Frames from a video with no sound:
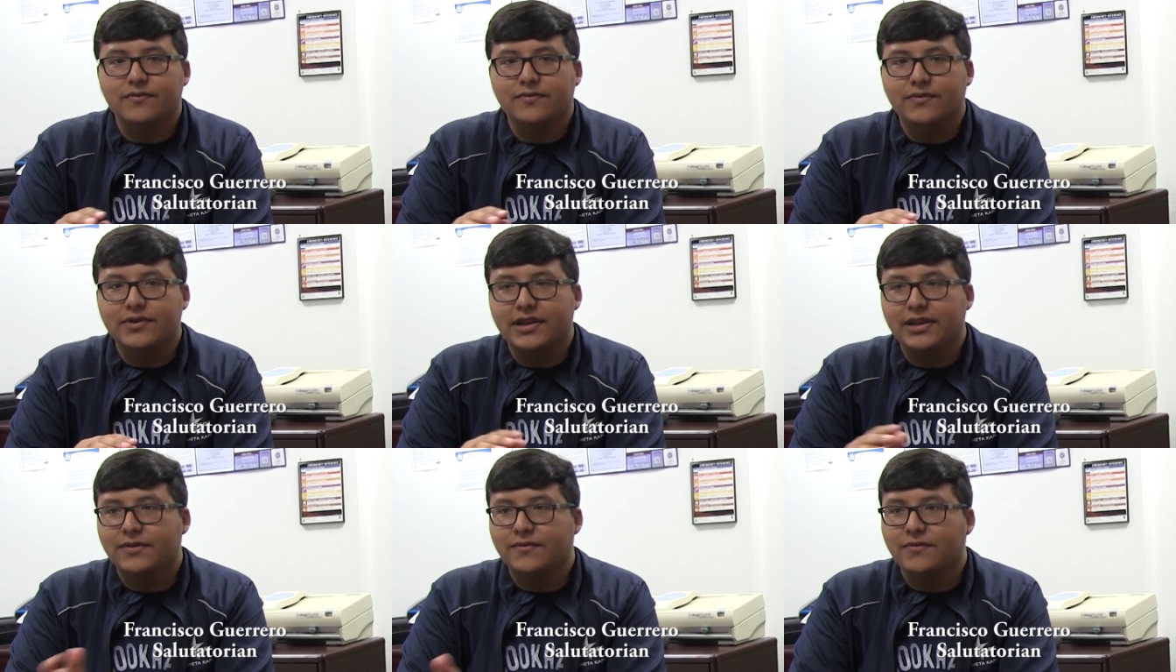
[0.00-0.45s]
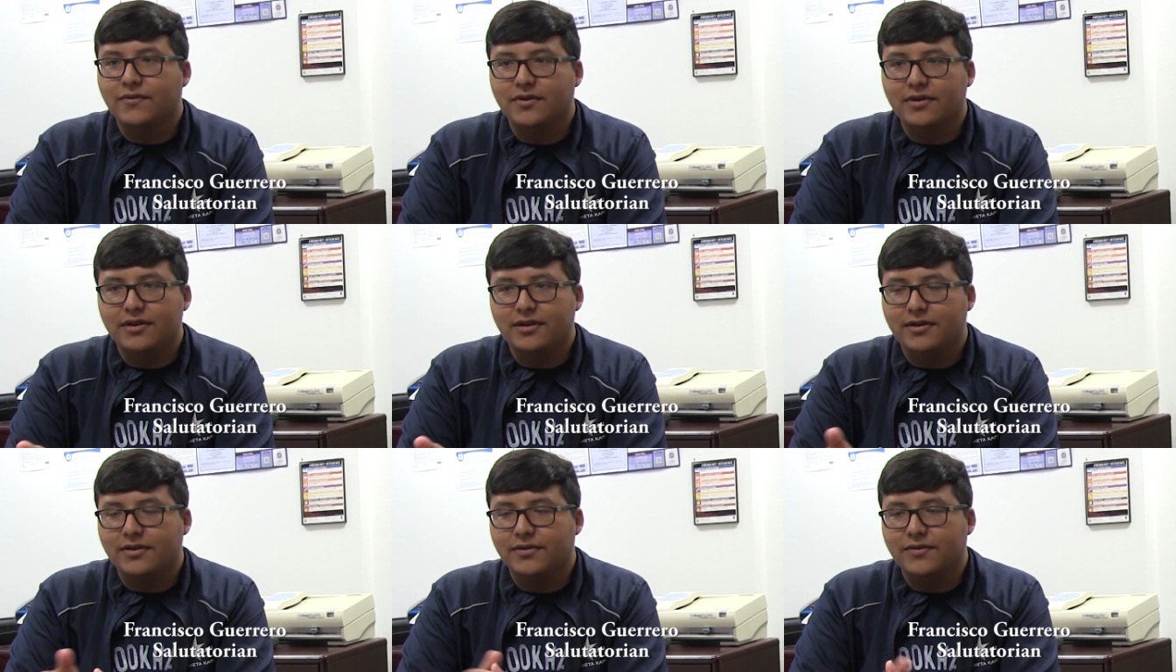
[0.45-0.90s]
when I
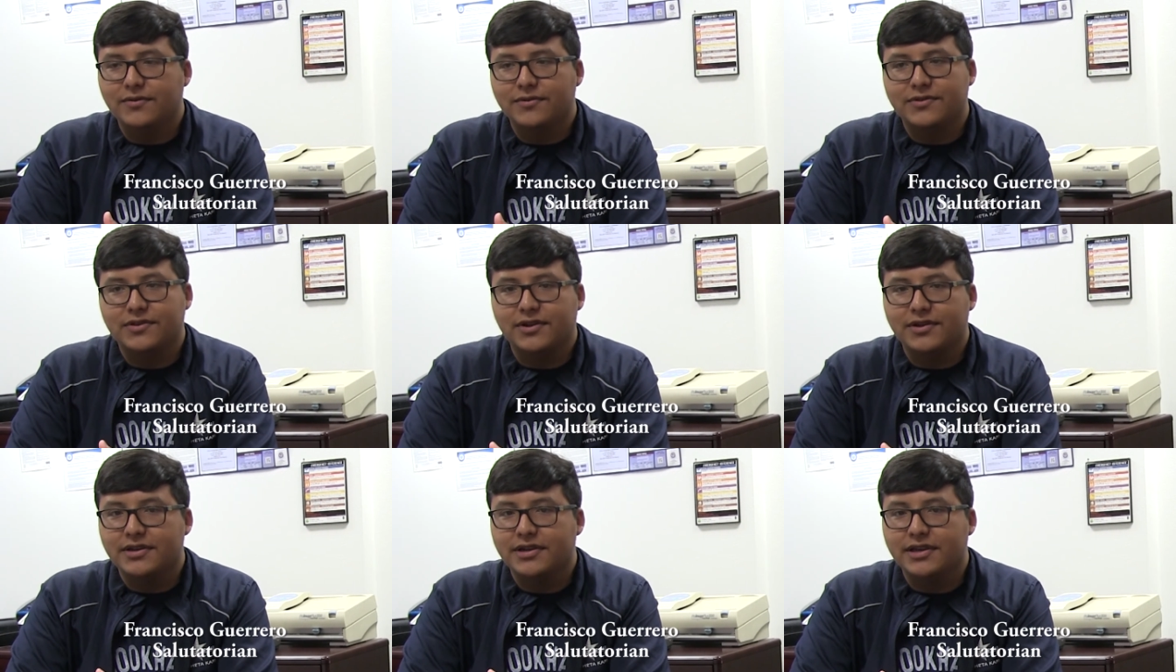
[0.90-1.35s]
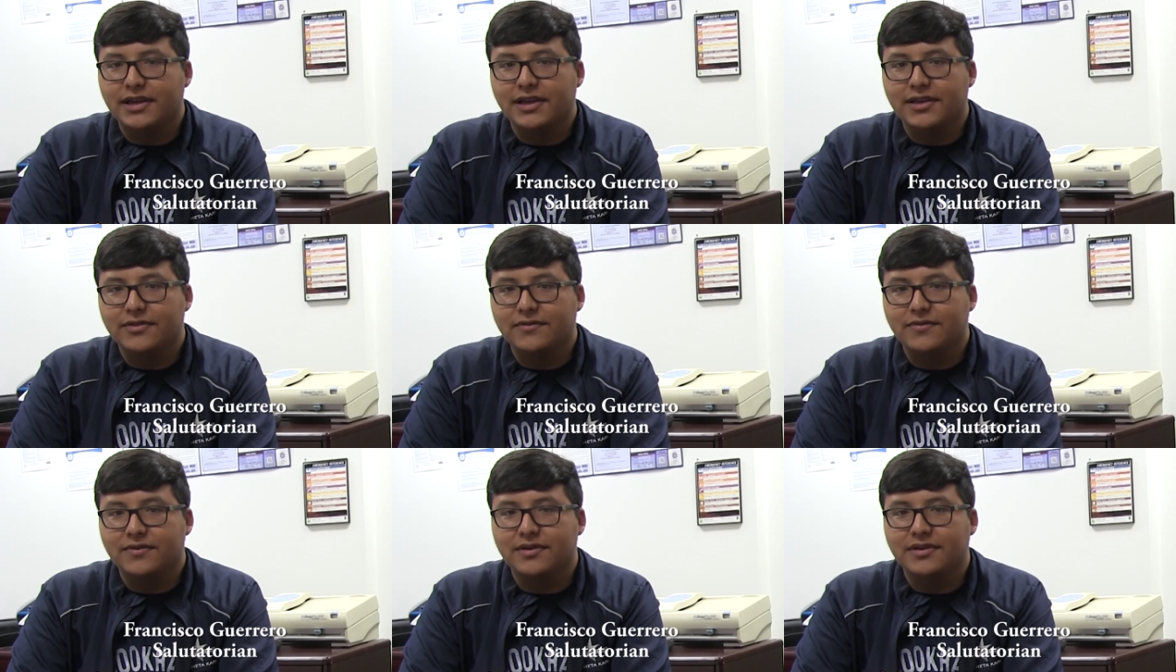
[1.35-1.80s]
uh, started
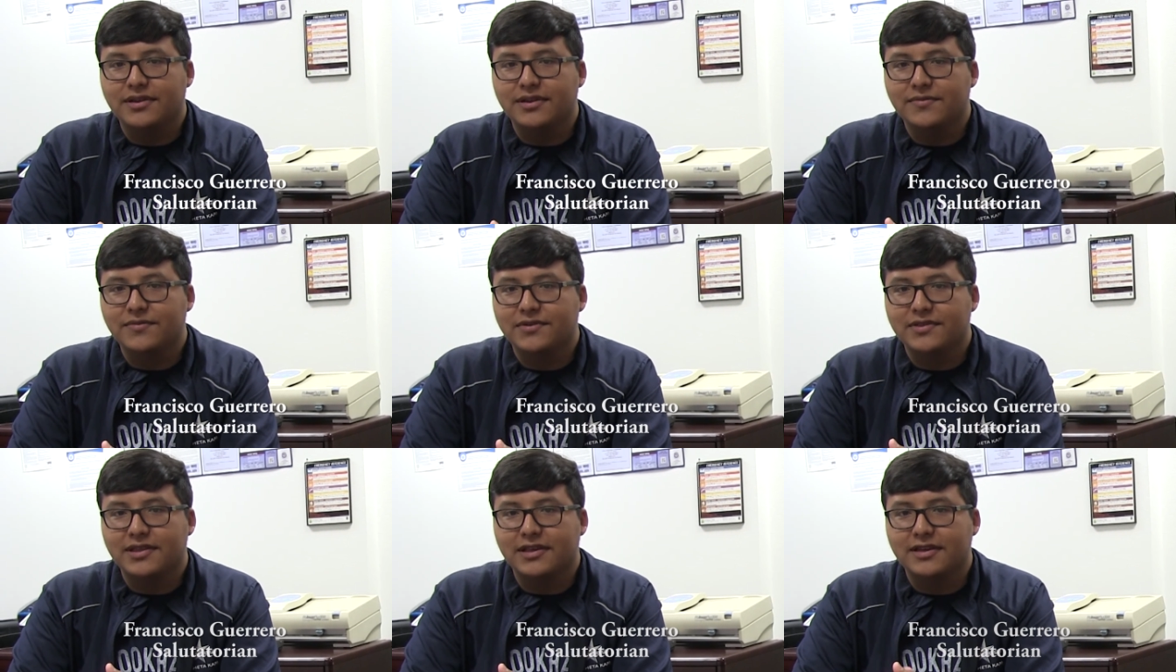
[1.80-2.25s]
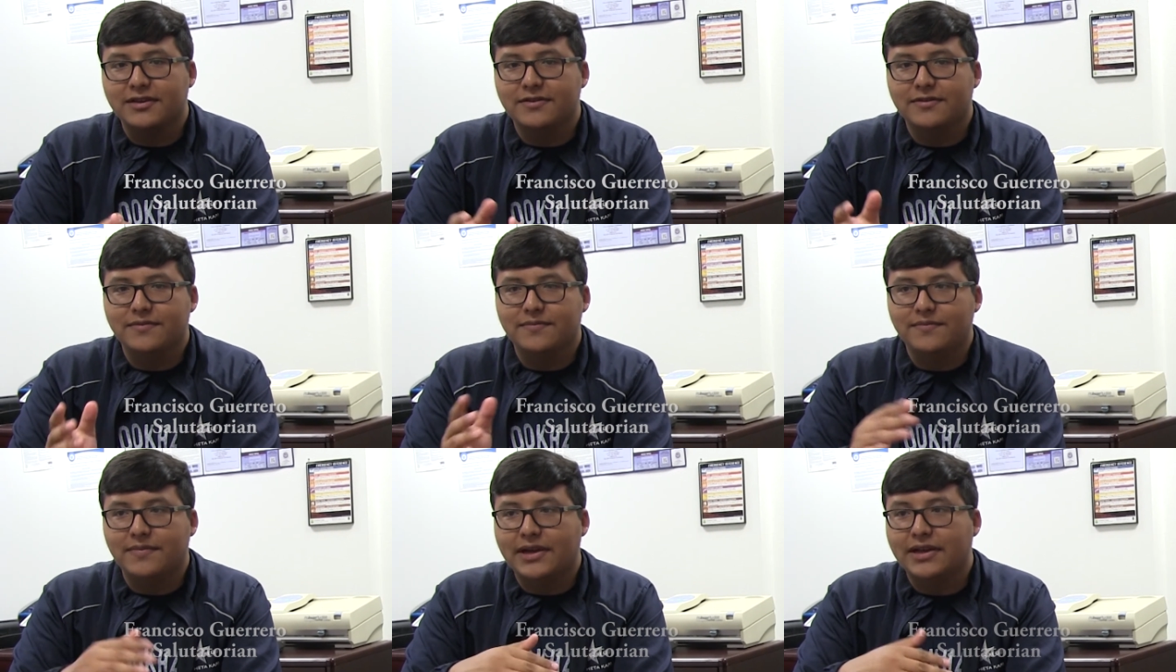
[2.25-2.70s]
eighth grade, it was like
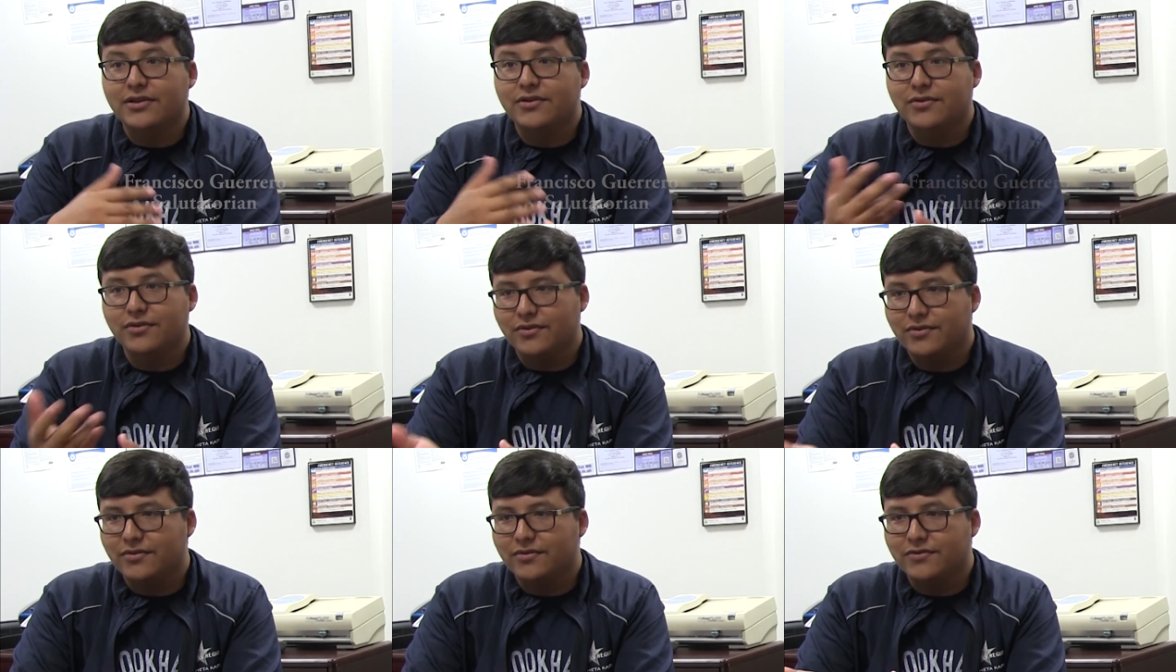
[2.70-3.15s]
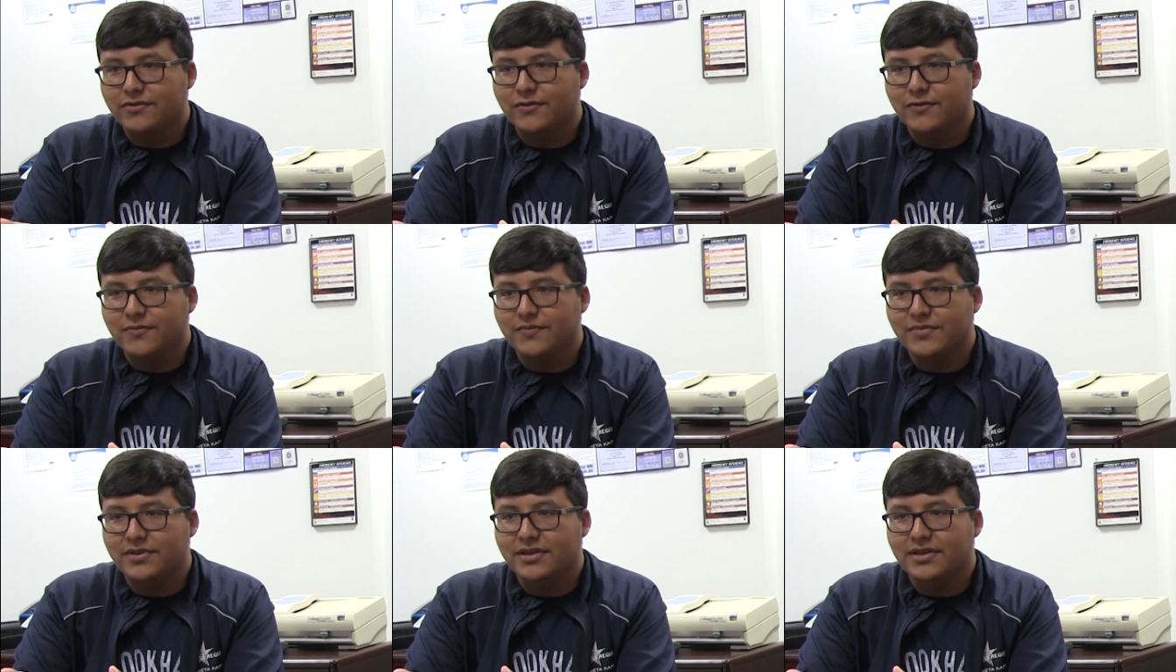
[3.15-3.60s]
my goal
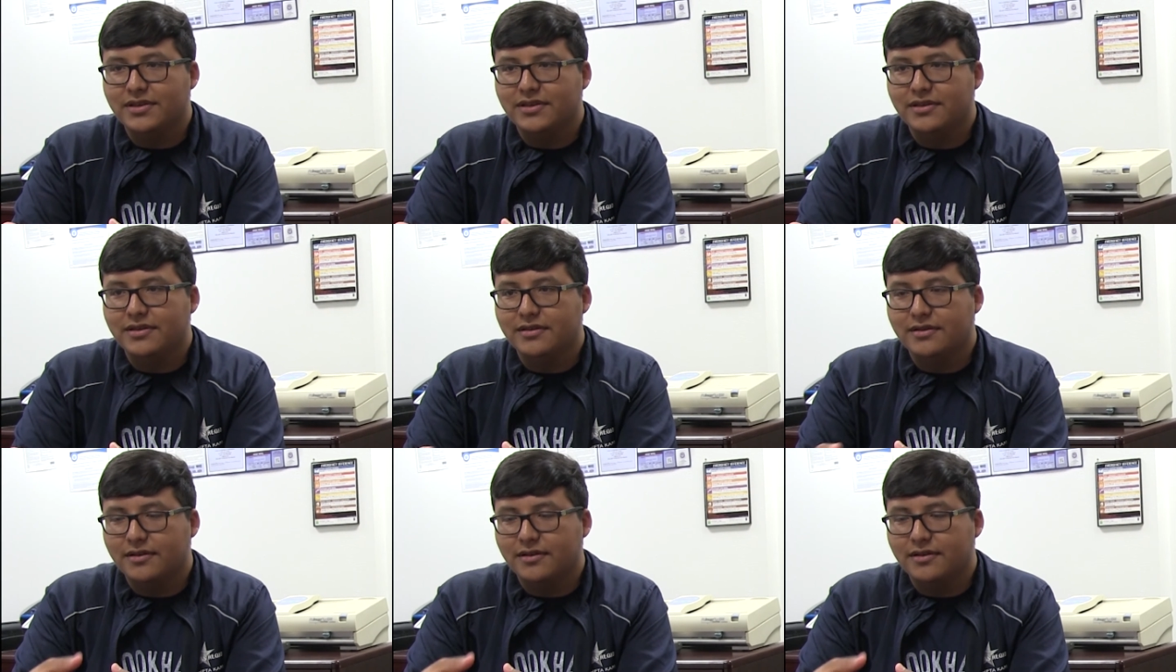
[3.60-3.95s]
to be um,